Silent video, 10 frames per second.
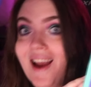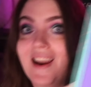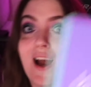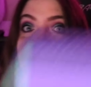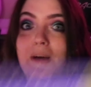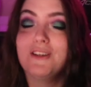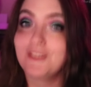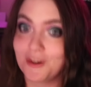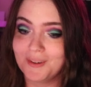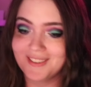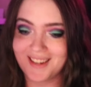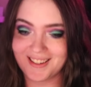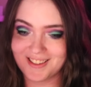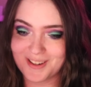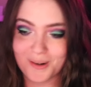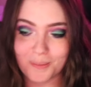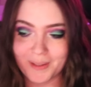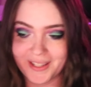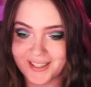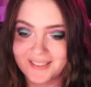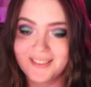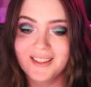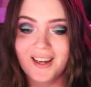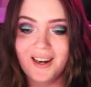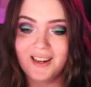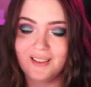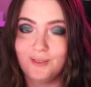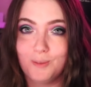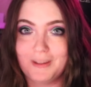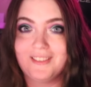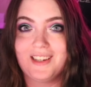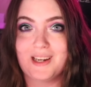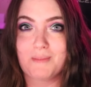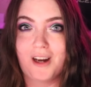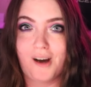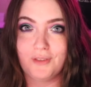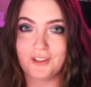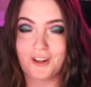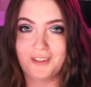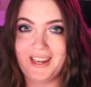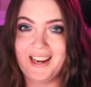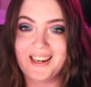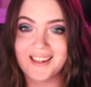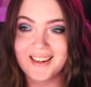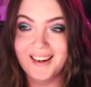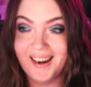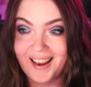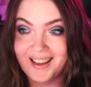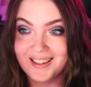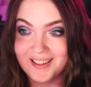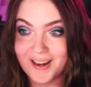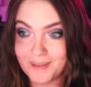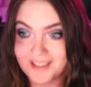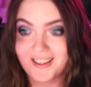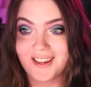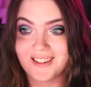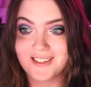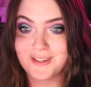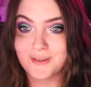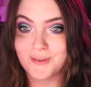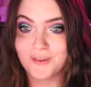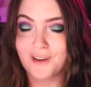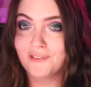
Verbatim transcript: and I'm so excited to open this. This has been sitting in my office all day, and I'm excited to